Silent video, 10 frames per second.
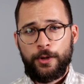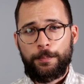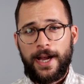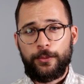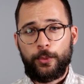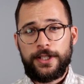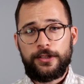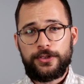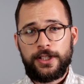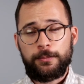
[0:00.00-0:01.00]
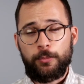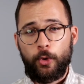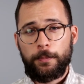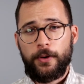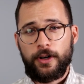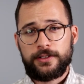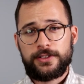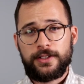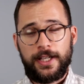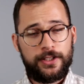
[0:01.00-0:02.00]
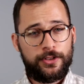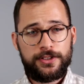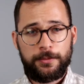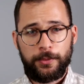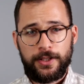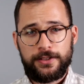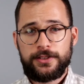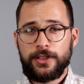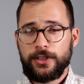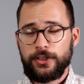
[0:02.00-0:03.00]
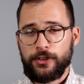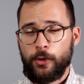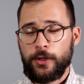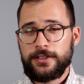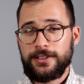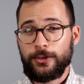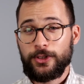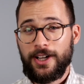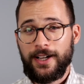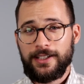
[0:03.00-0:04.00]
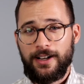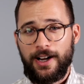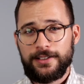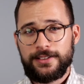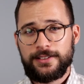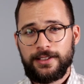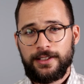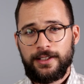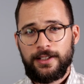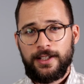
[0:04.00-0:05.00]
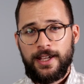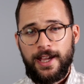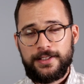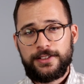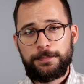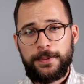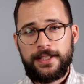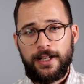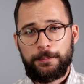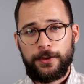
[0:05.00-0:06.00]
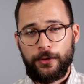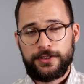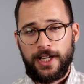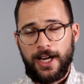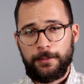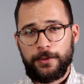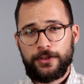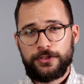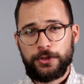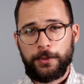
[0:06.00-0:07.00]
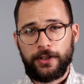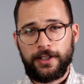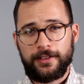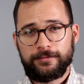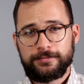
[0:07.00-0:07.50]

By reusing more parts in your assemblies, you're going to cut costs and speed up your time to market.